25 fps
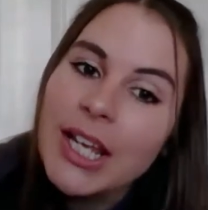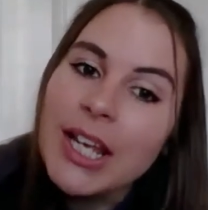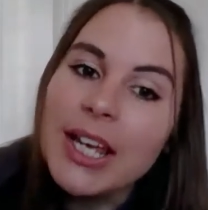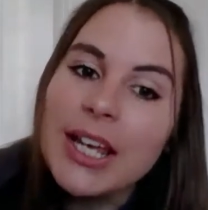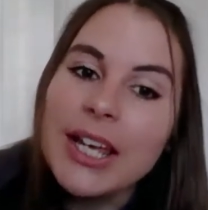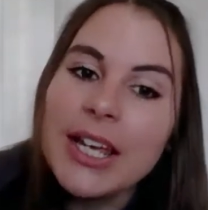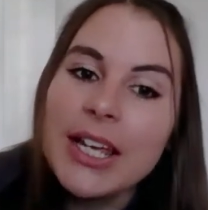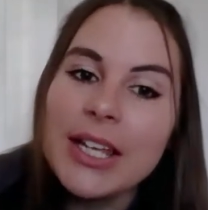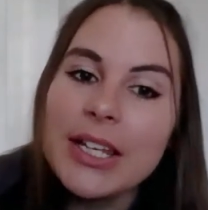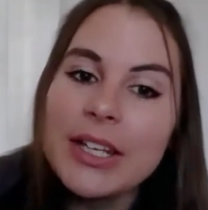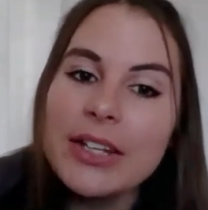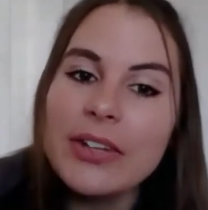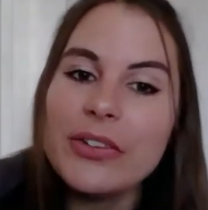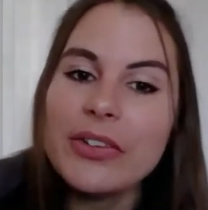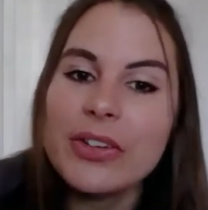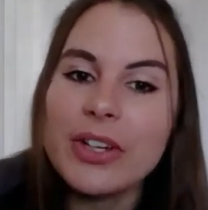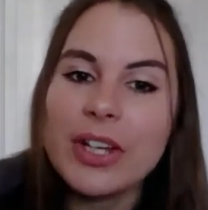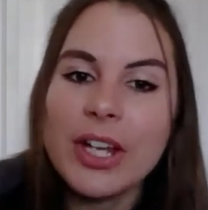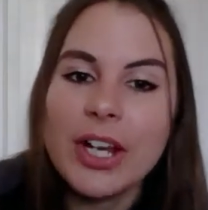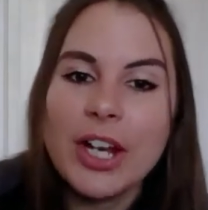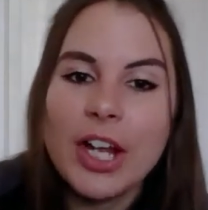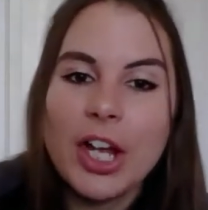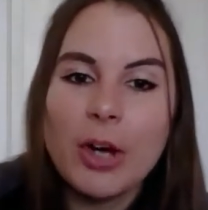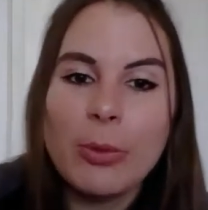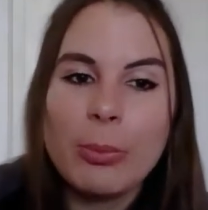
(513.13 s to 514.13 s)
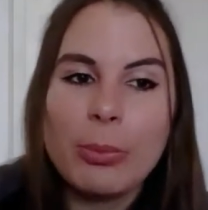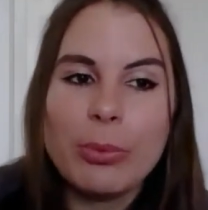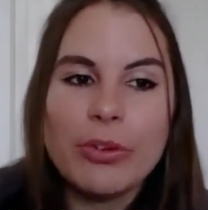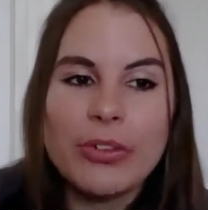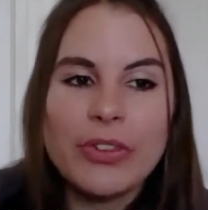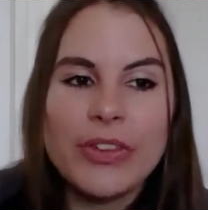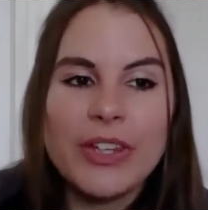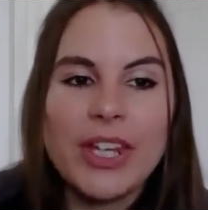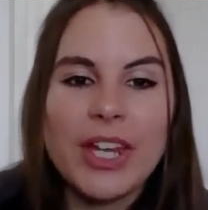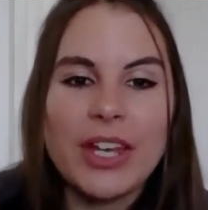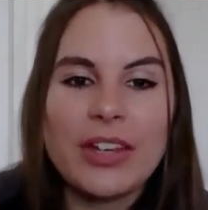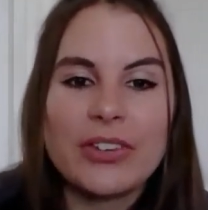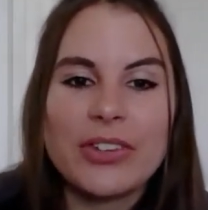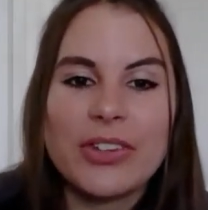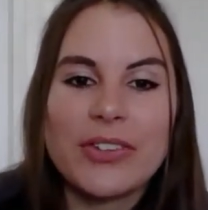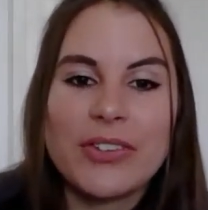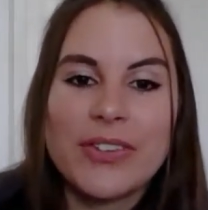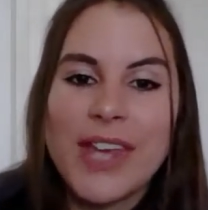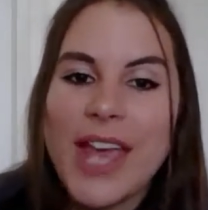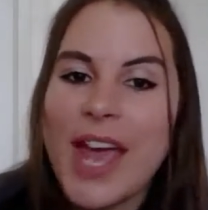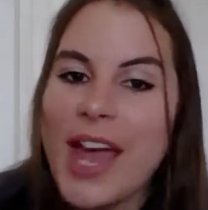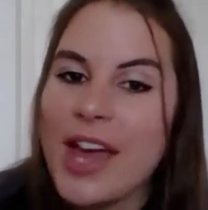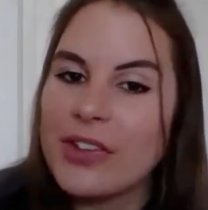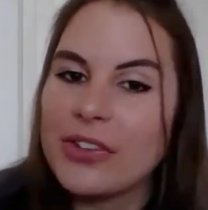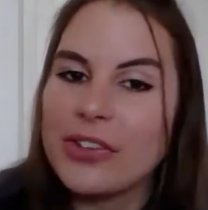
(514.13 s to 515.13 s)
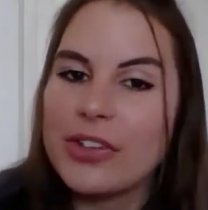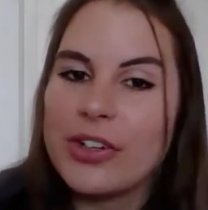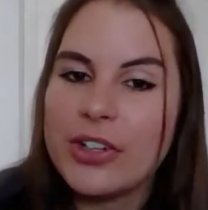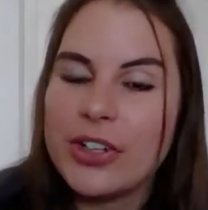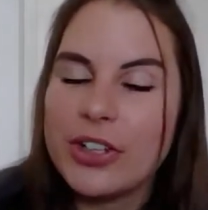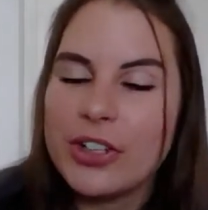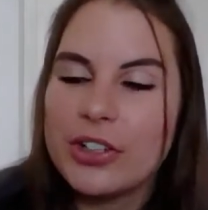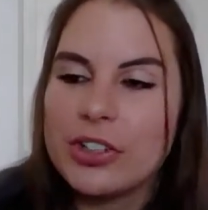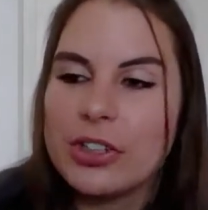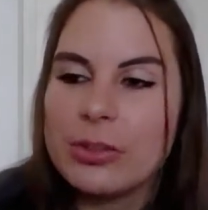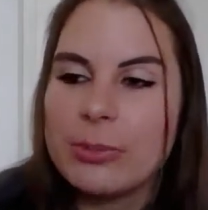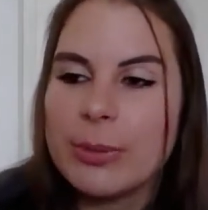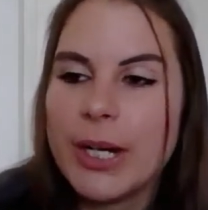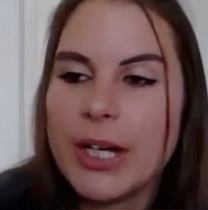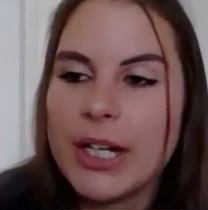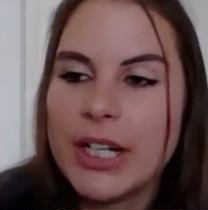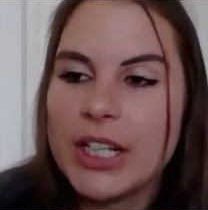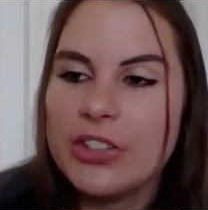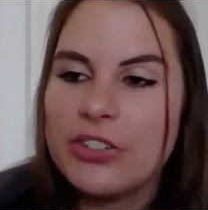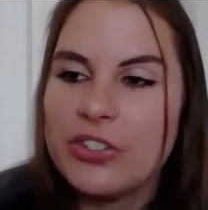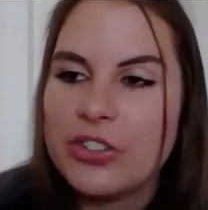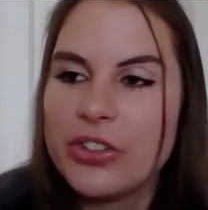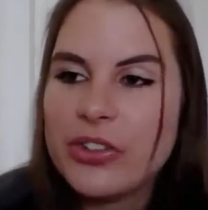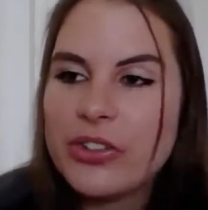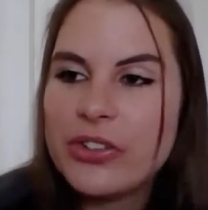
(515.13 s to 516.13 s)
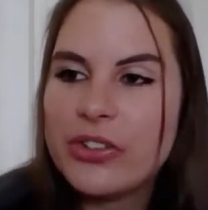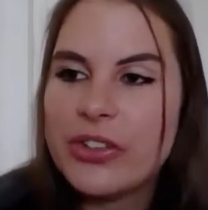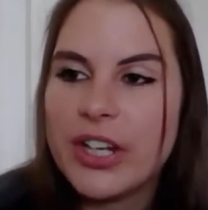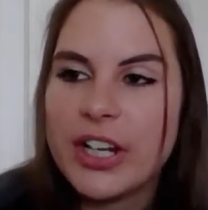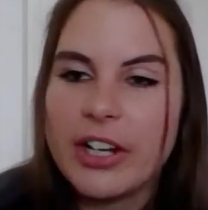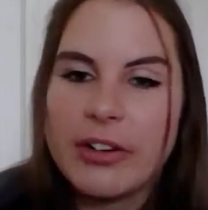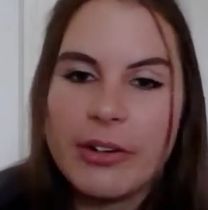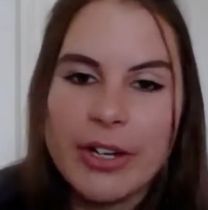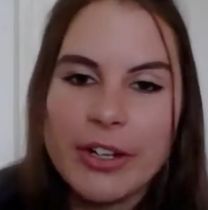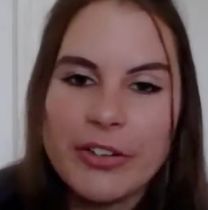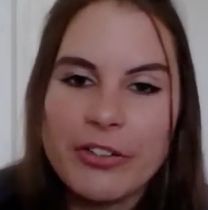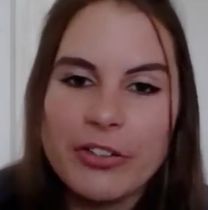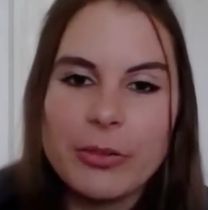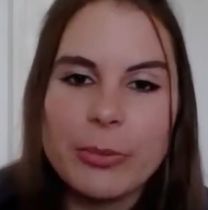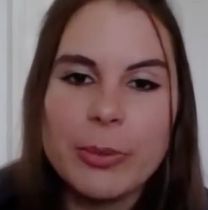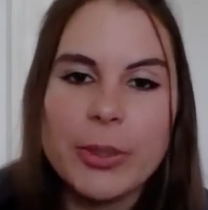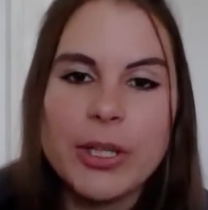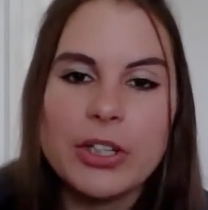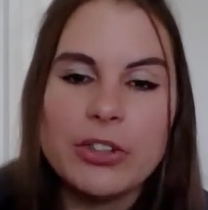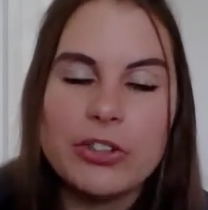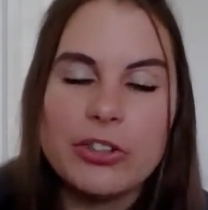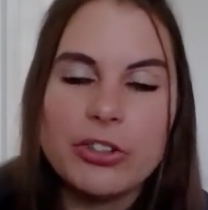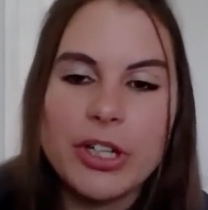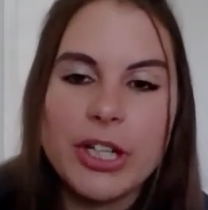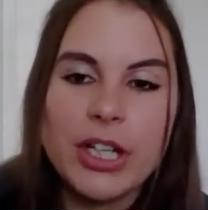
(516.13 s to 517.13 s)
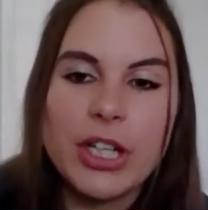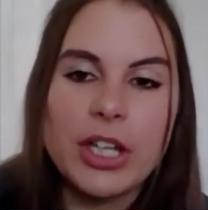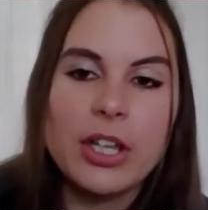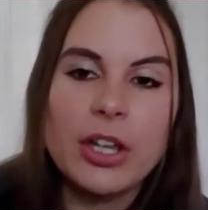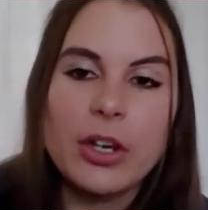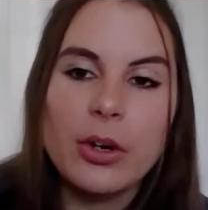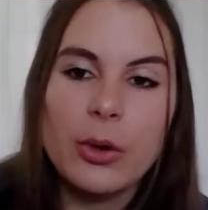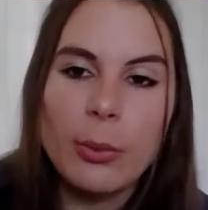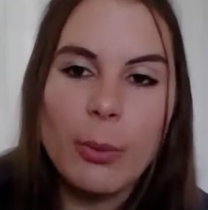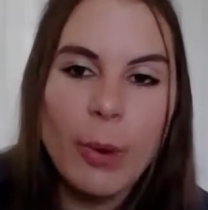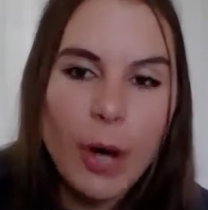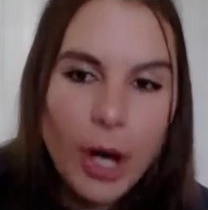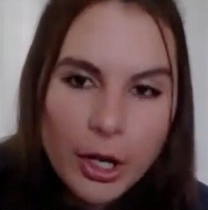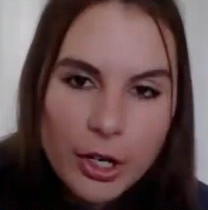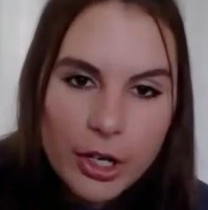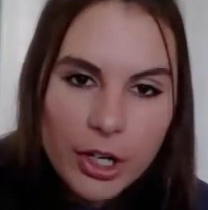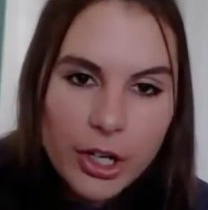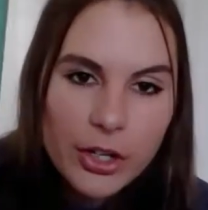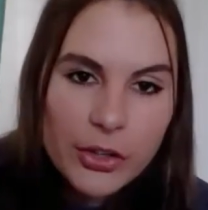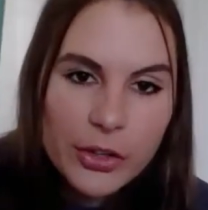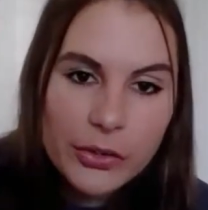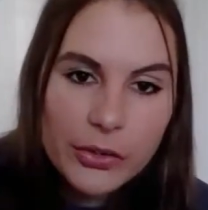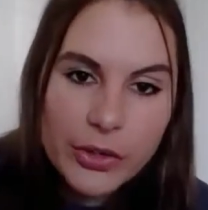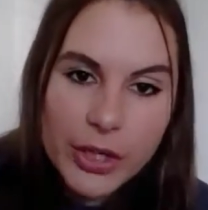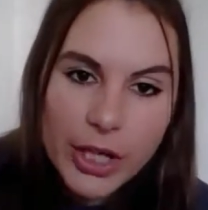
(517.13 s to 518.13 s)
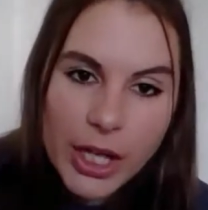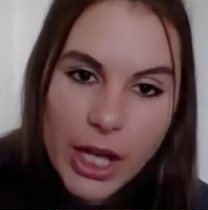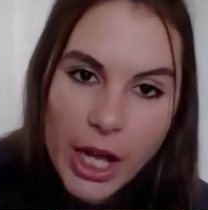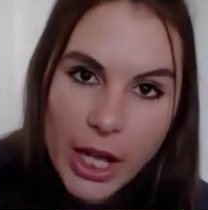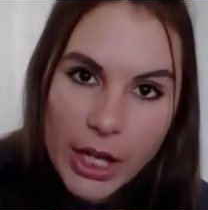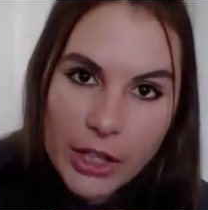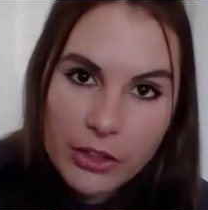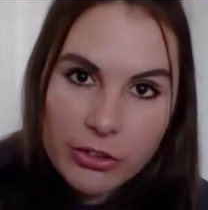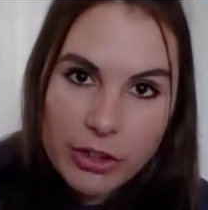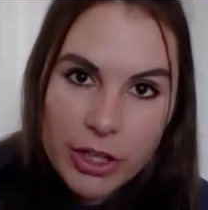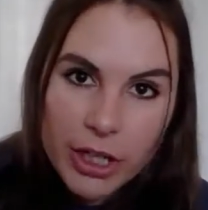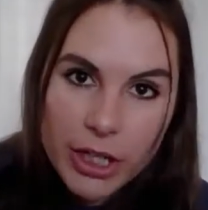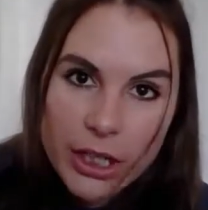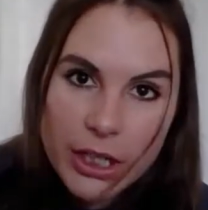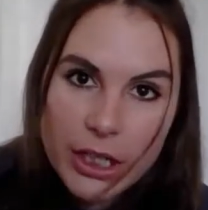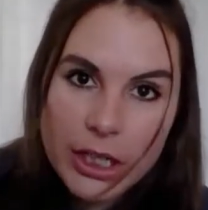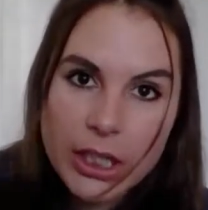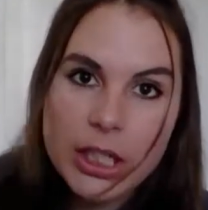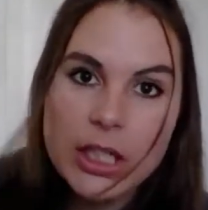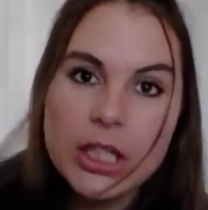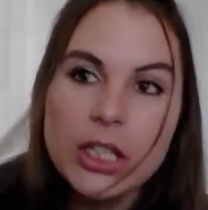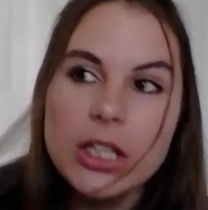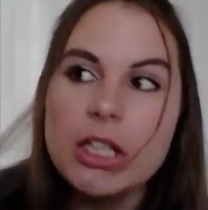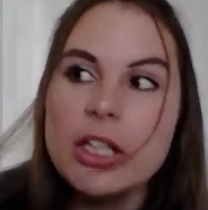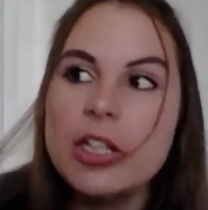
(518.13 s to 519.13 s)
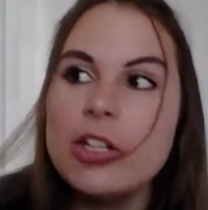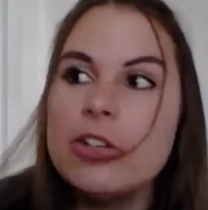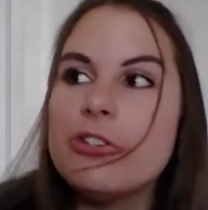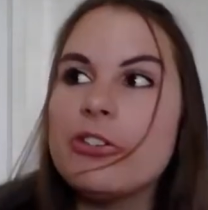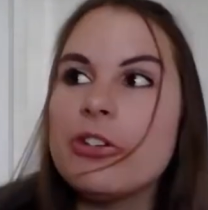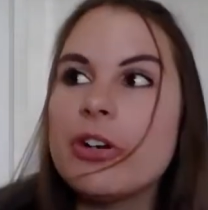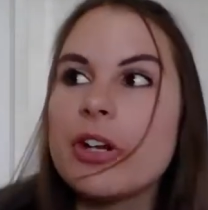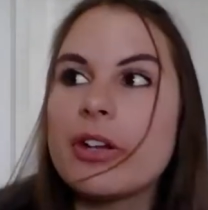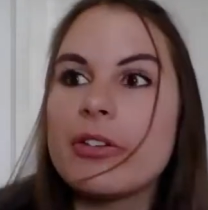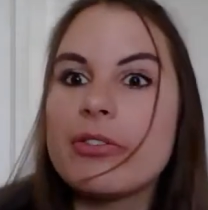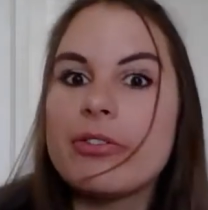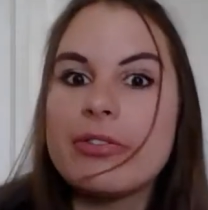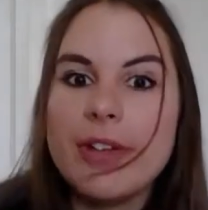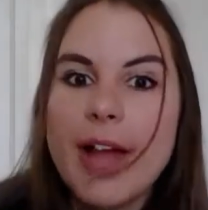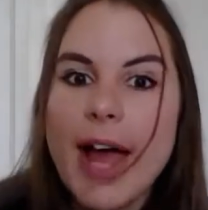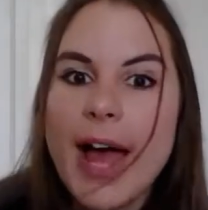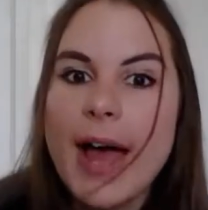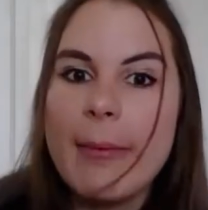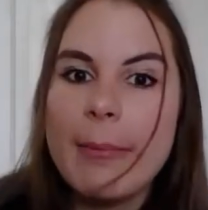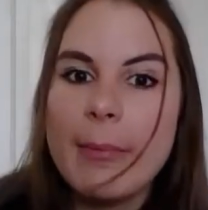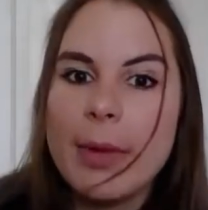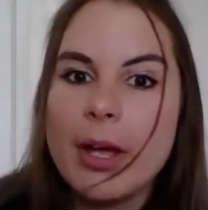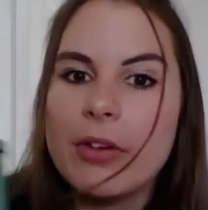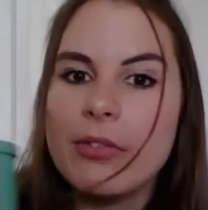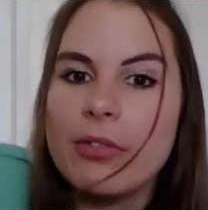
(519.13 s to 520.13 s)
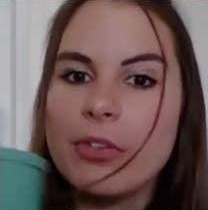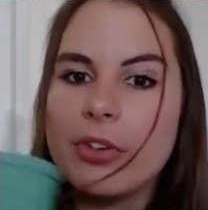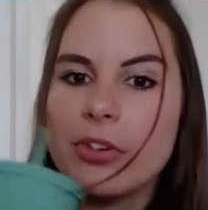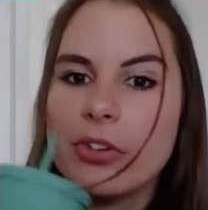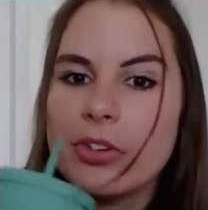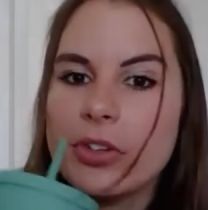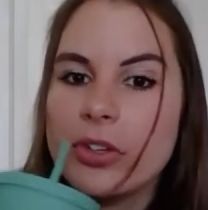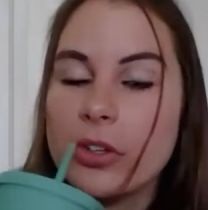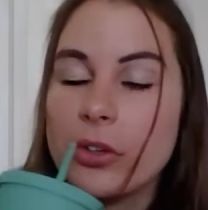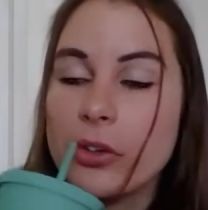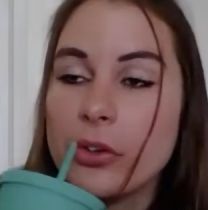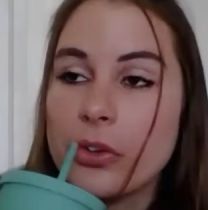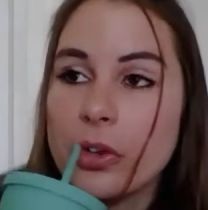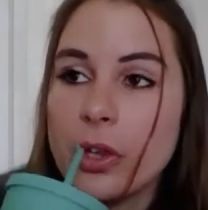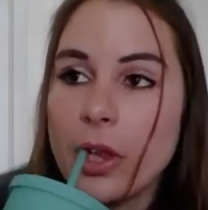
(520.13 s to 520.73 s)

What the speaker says: It does not help with the excess gas already in your body. Just stay away from it. Drink water. Stay hydrated. Drink flat beverages.